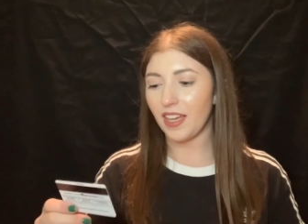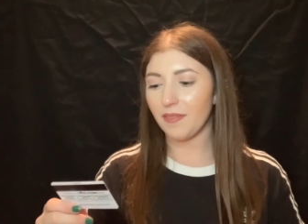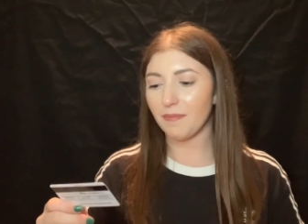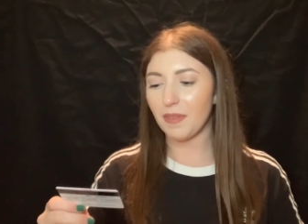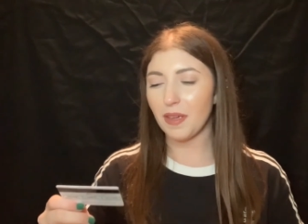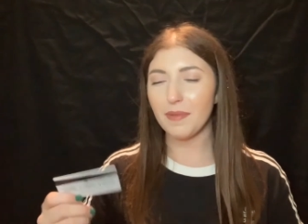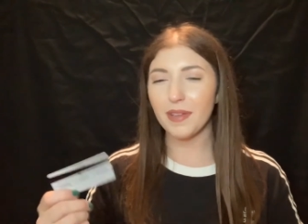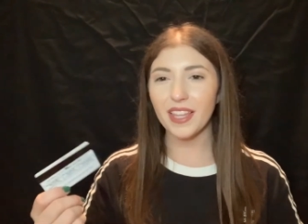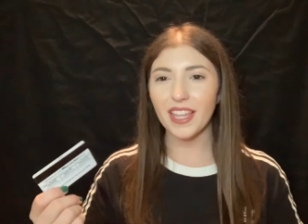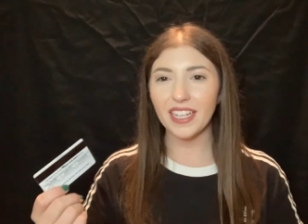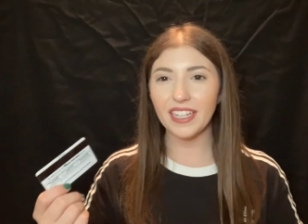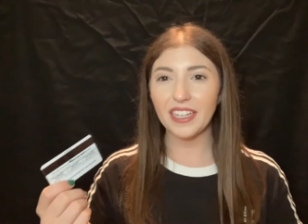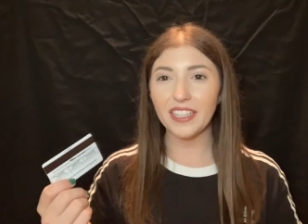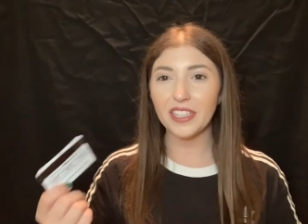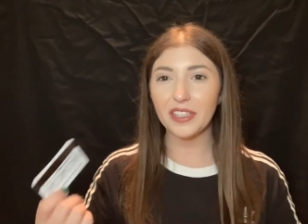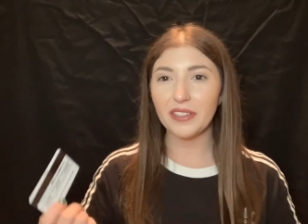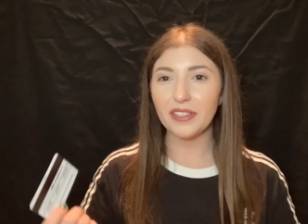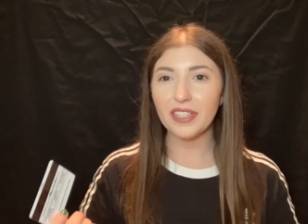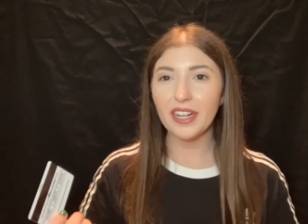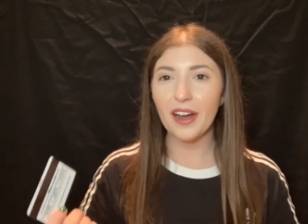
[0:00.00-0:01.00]
maybe like a
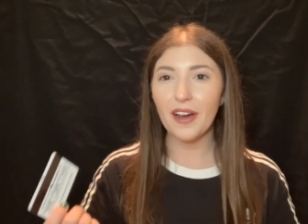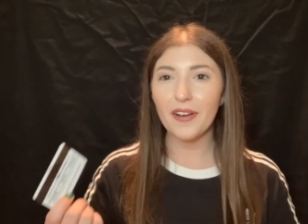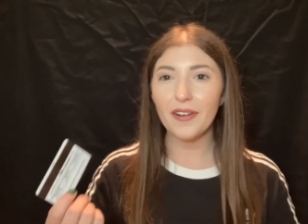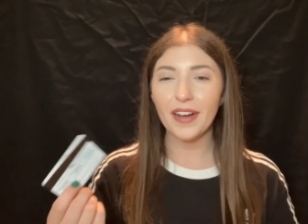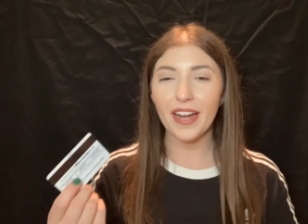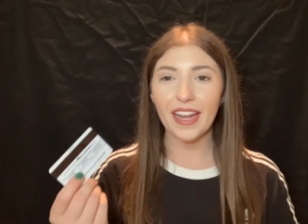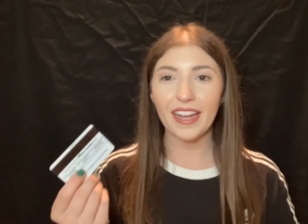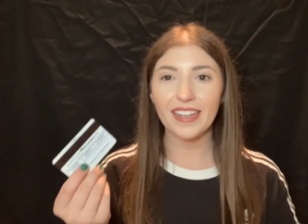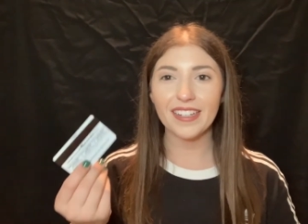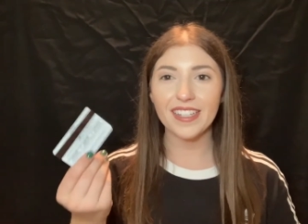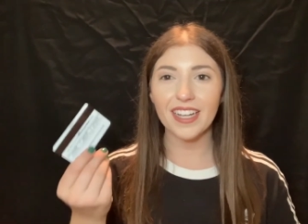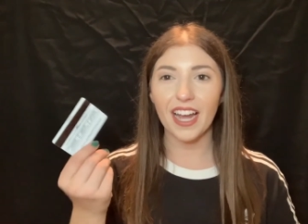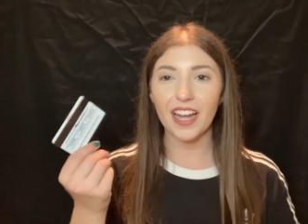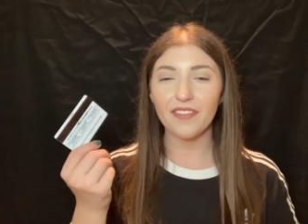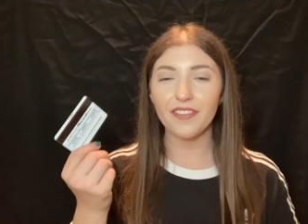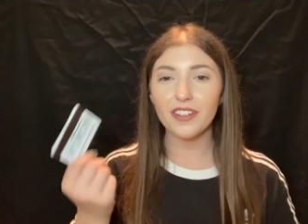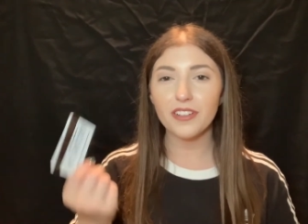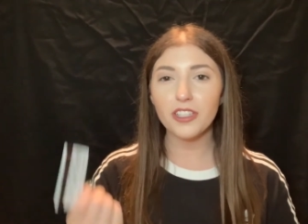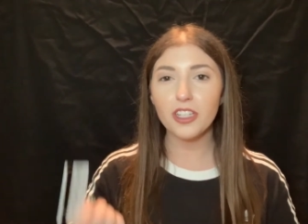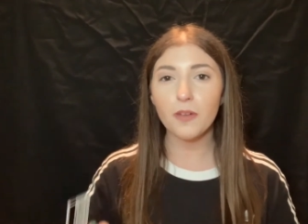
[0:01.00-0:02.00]
year ago, and I
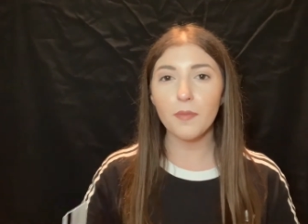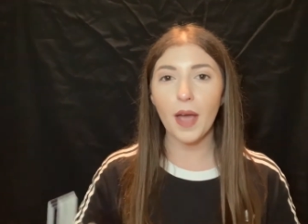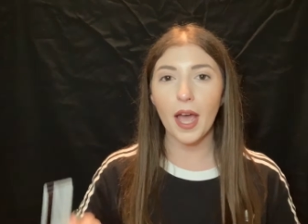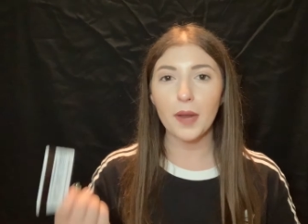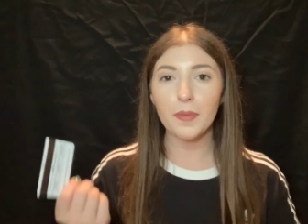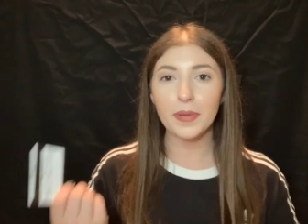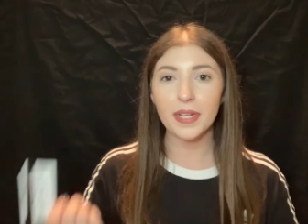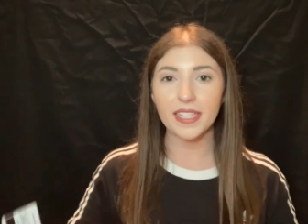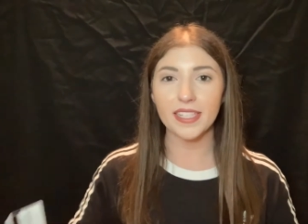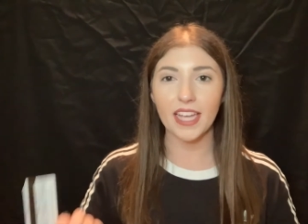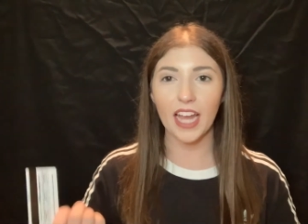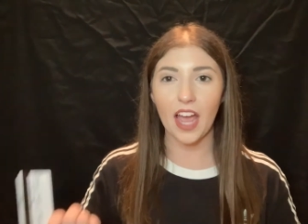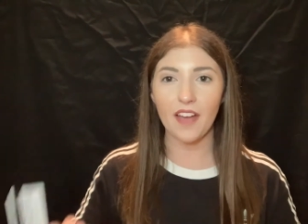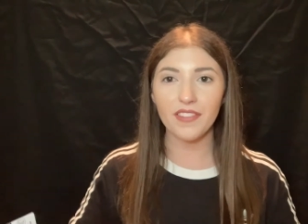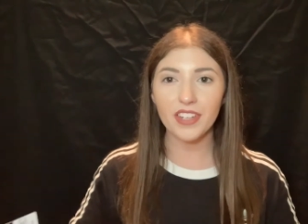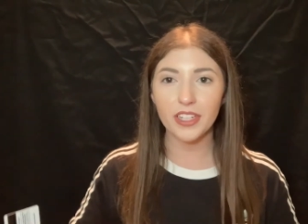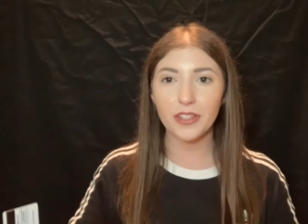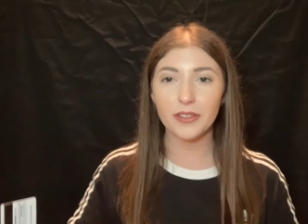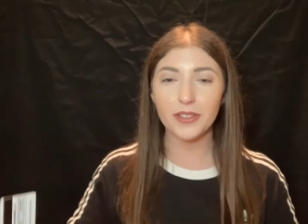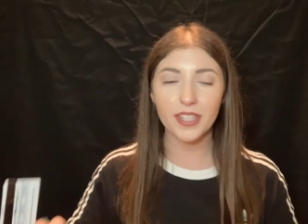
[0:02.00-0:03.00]
feel so bad because I
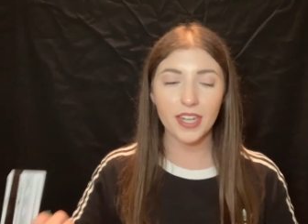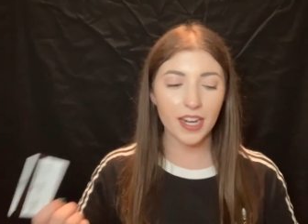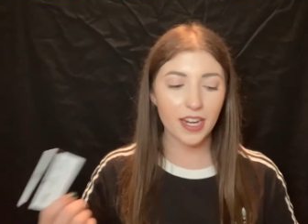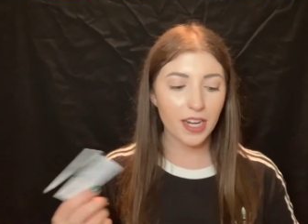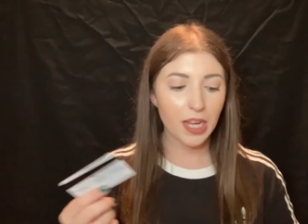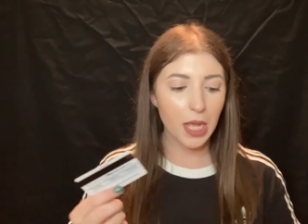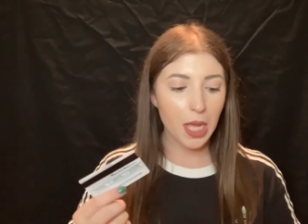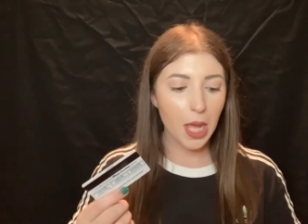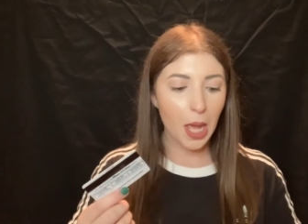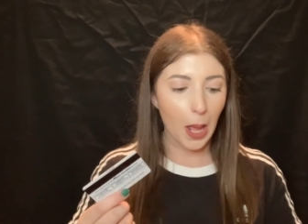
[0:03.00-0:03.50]
haven't used it.